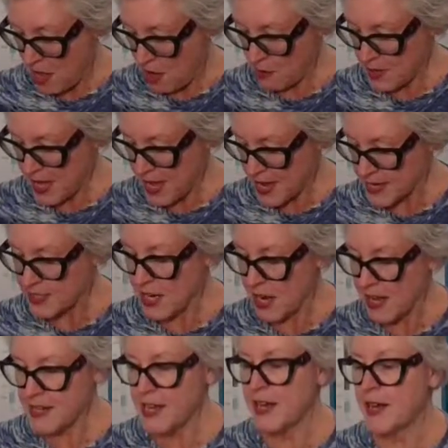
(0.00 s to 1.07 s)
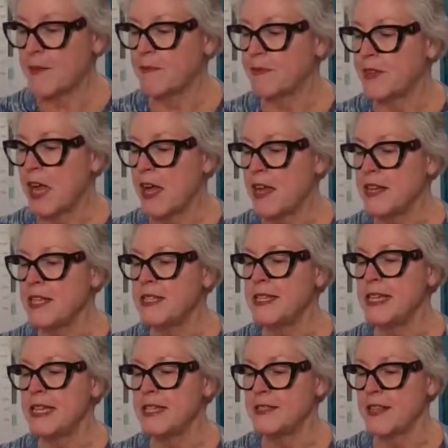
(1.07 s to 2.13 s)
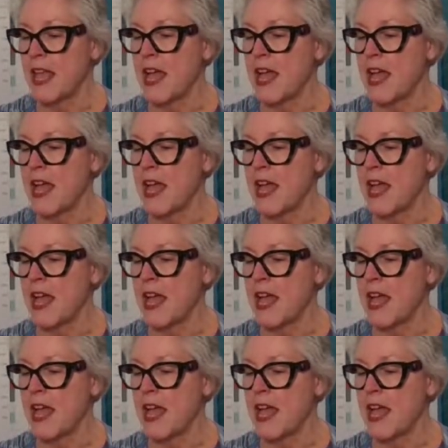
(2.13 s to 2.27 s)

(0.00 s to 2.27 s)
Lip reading: Okay, Donna is